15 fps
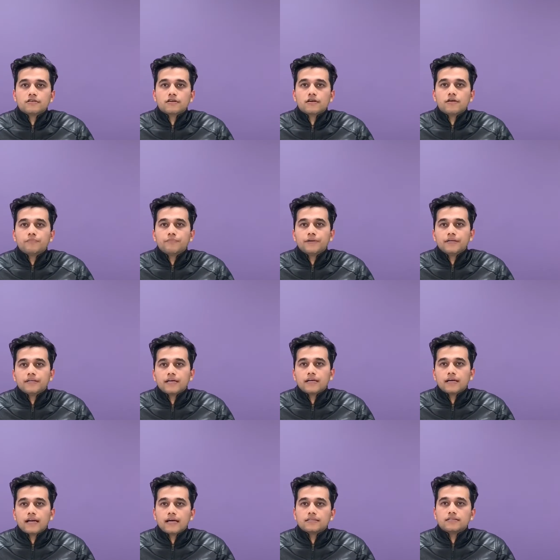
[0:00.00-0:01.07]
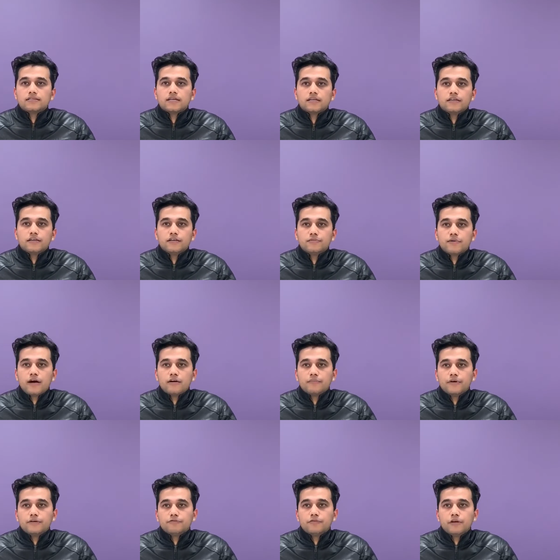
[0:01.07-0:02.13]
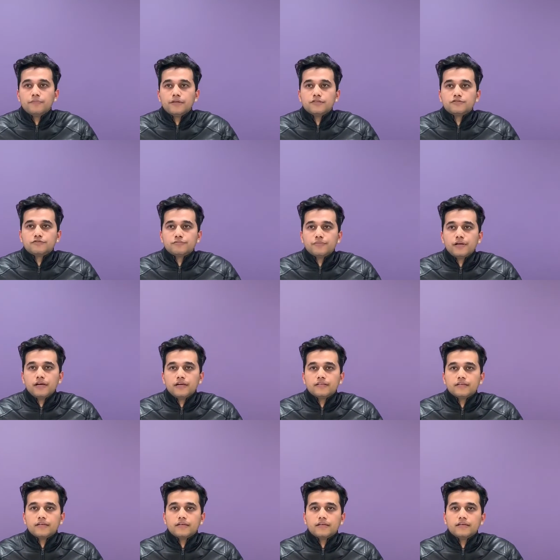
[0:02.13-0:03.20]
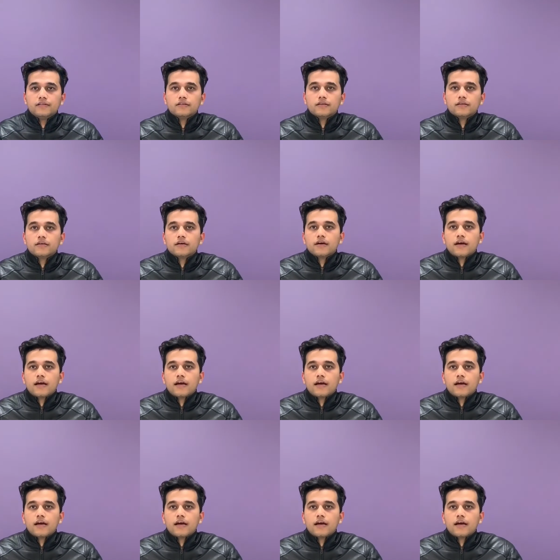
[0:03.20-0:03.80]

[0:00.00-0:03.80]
the complete analysis and the environment will be stimulated in the